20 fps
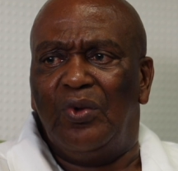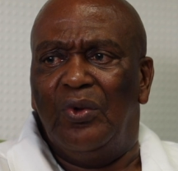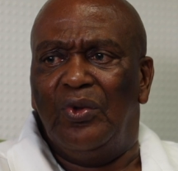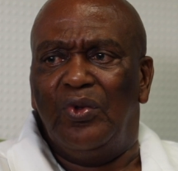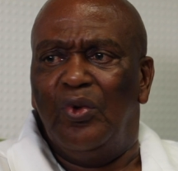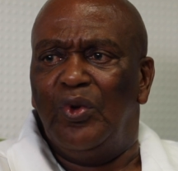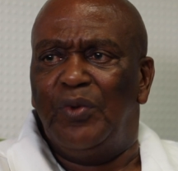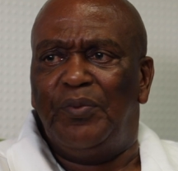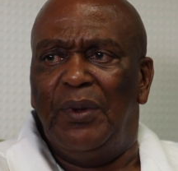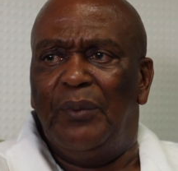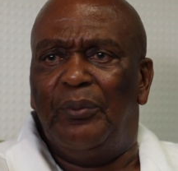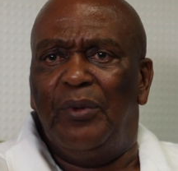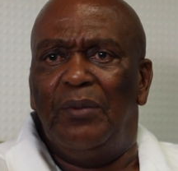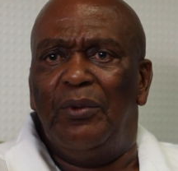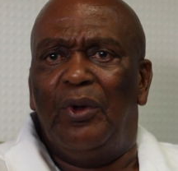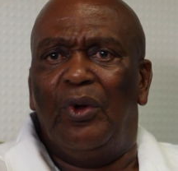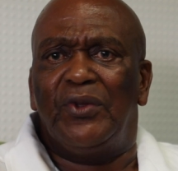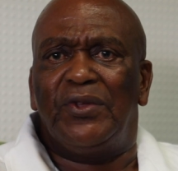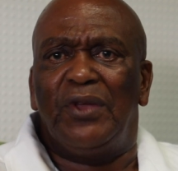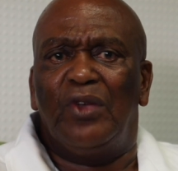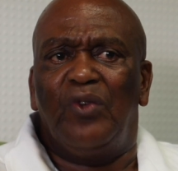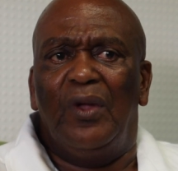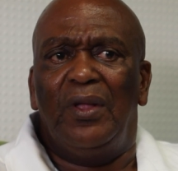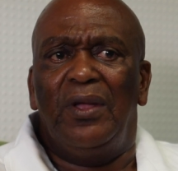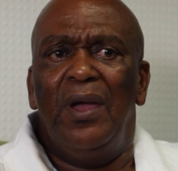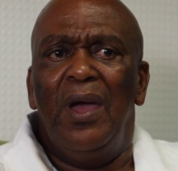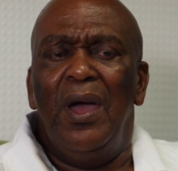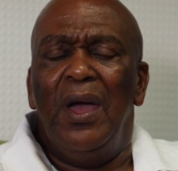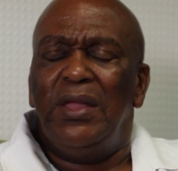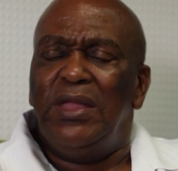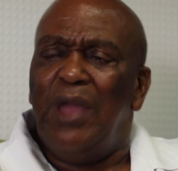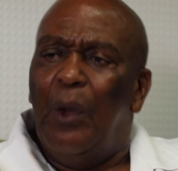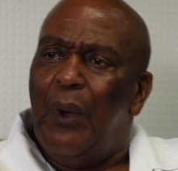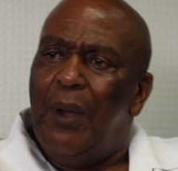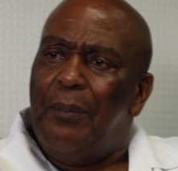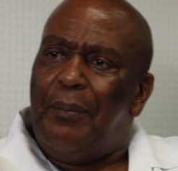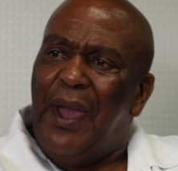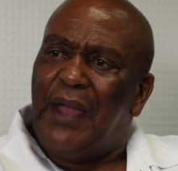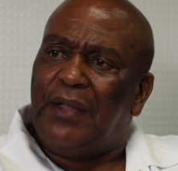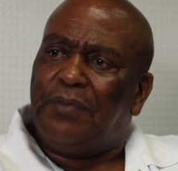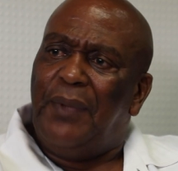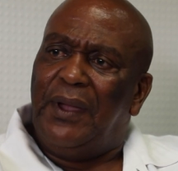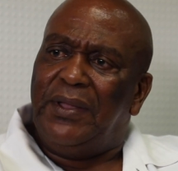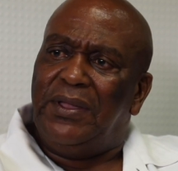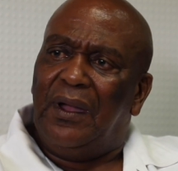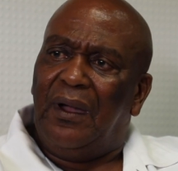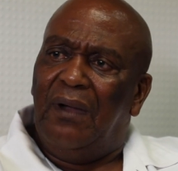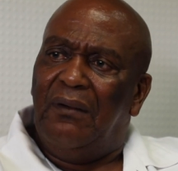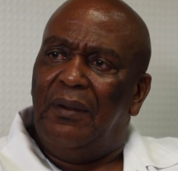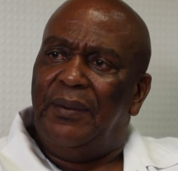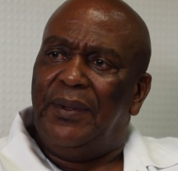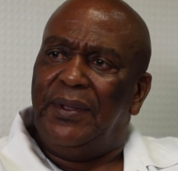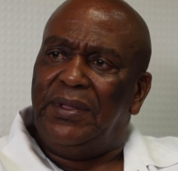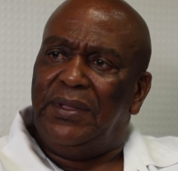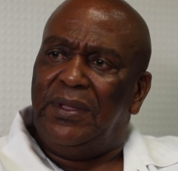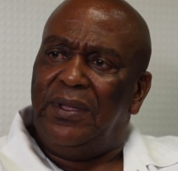on those people, because actually they were backed by the government.